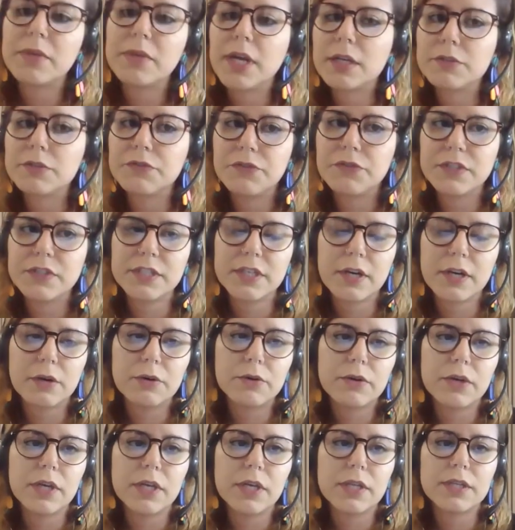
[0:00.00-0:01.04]
in
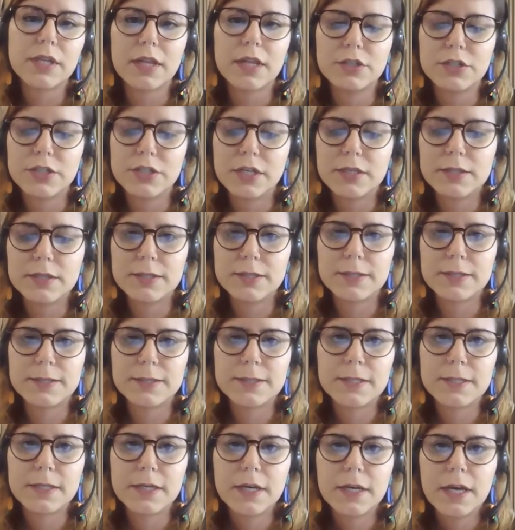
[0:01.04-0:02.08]
artificial intelligence.
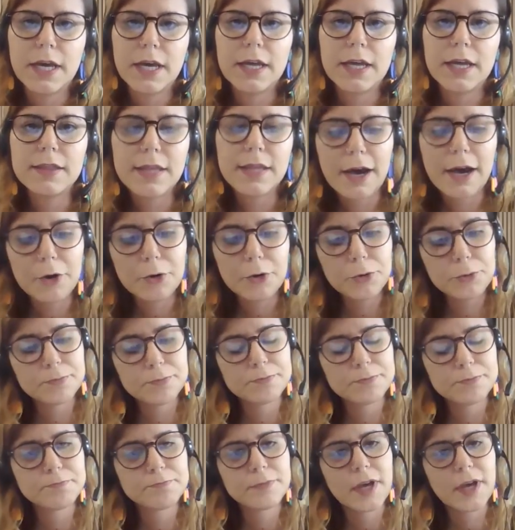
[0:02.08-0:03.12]
And now
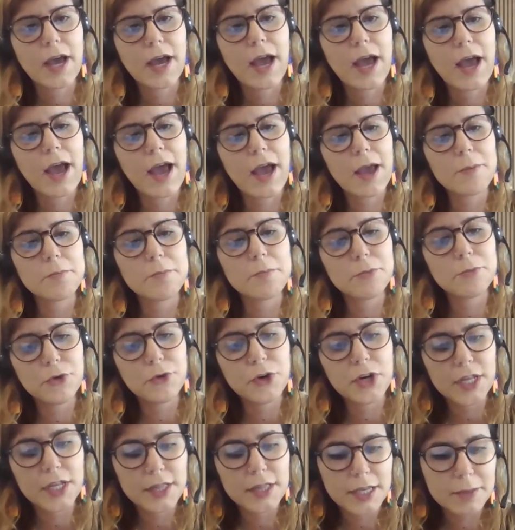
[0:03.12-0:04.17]
I'm
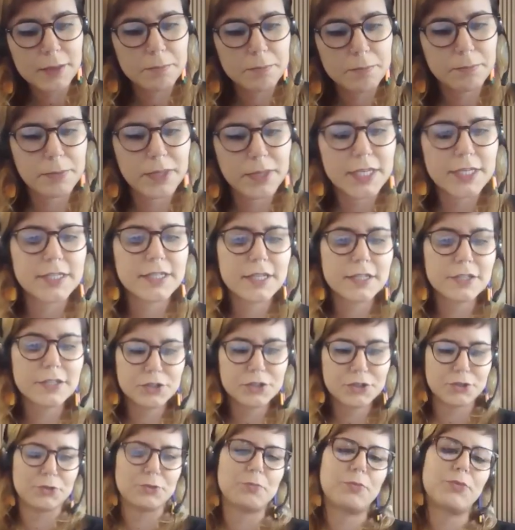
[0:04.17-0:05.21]
really
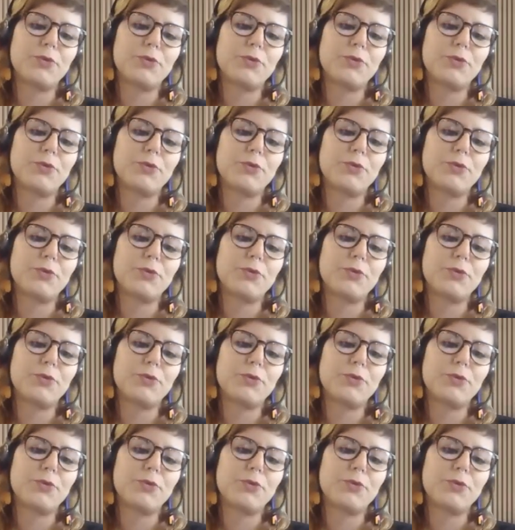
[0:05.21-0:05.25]
pleased to